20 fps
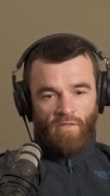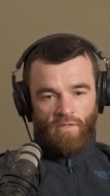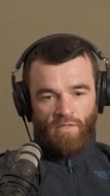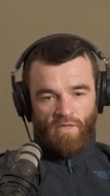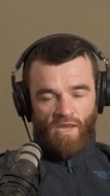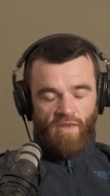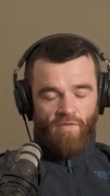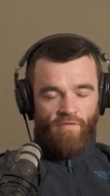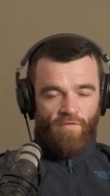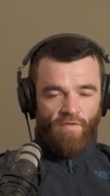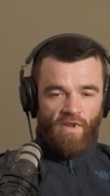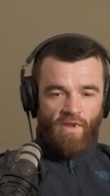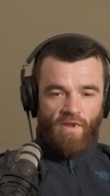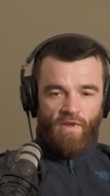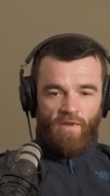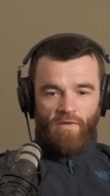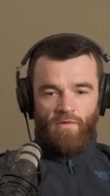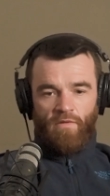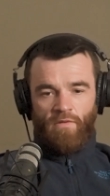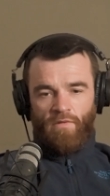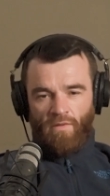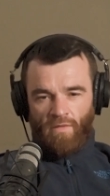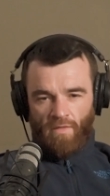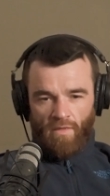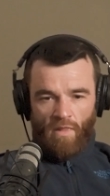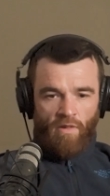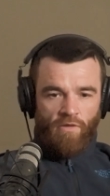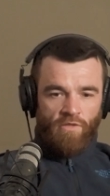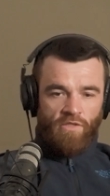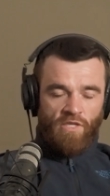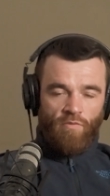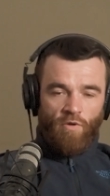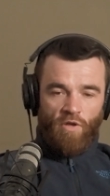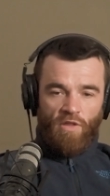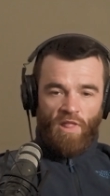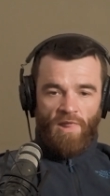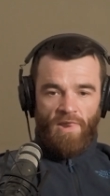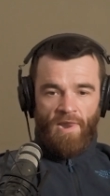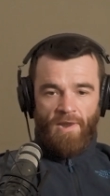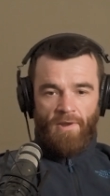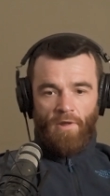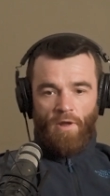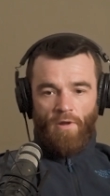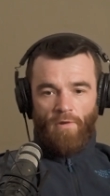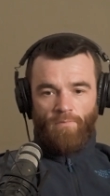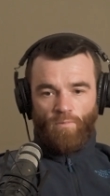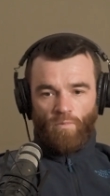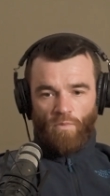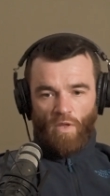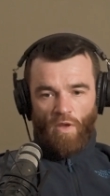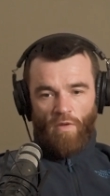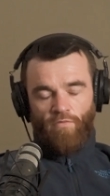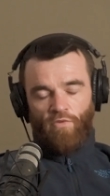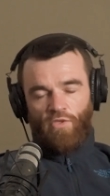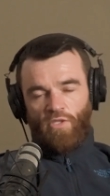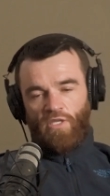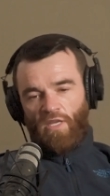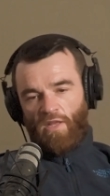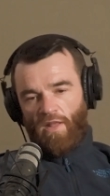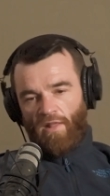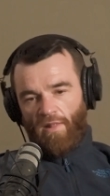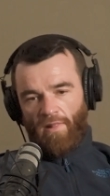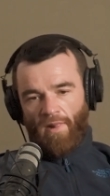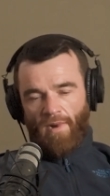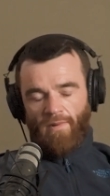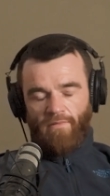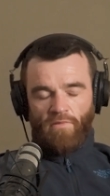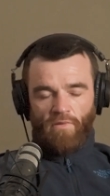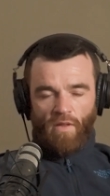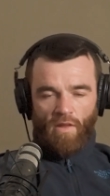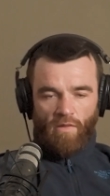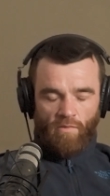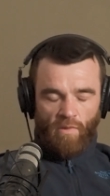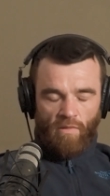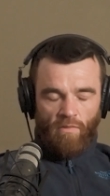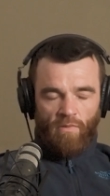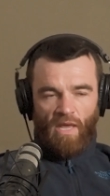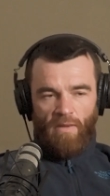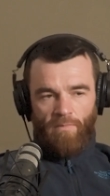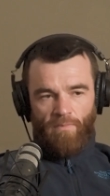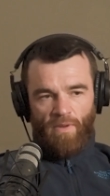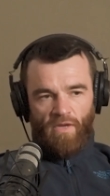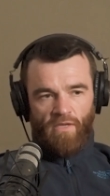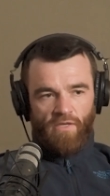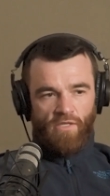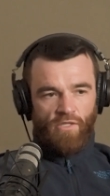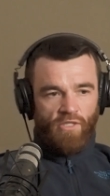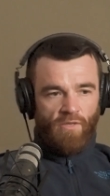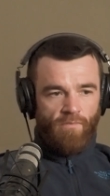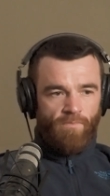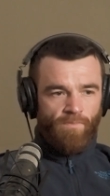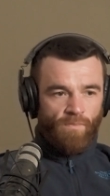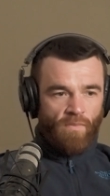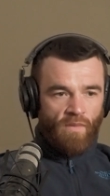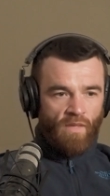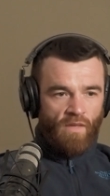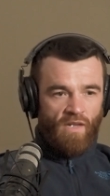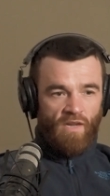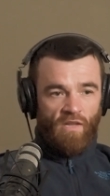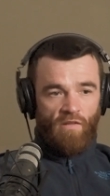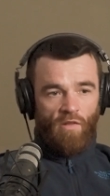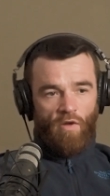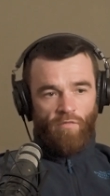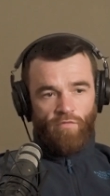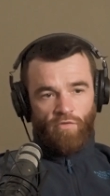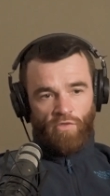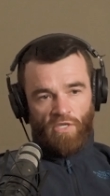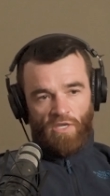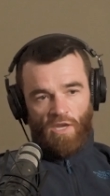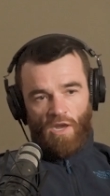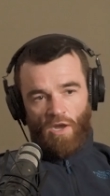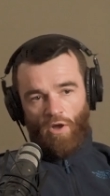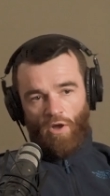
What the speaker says: try and think and see what, and then obviously I'm getting back in the gym. Obviously I